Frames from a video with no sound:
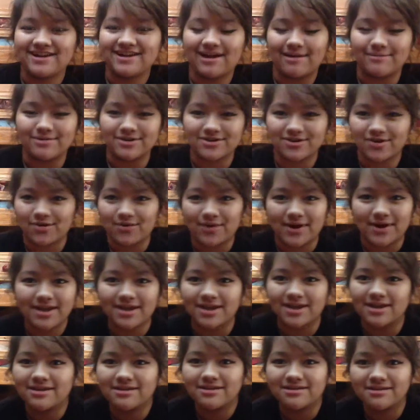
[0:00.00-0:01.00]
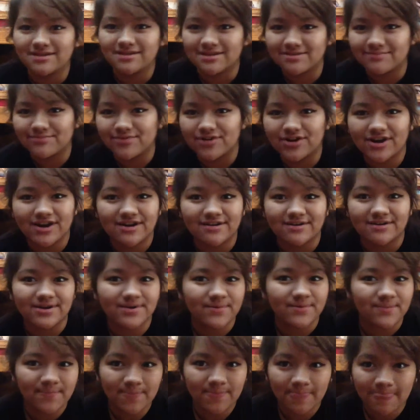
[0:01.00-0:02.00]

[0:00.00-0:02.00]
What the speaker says: I'm a kawaii looking boy, I don't know.